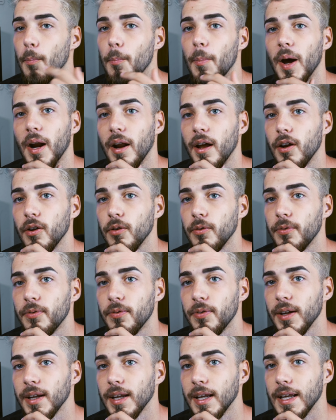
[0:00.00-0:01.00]
but I don't
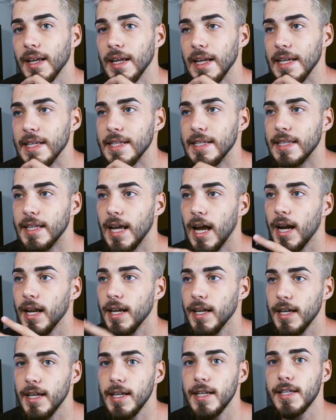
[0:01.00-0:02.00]
think it's
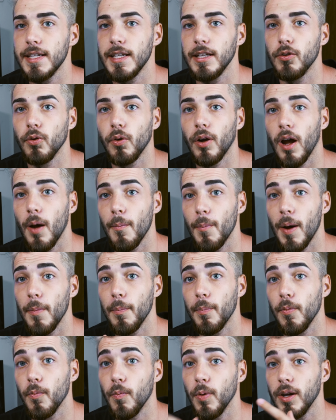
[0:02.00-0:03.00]
that easy to come
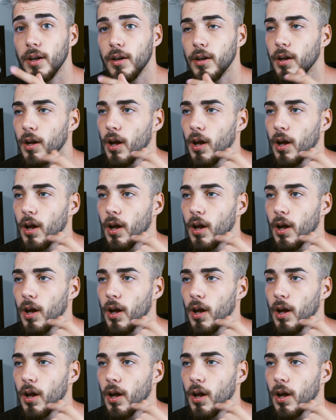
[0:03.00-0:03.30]
up with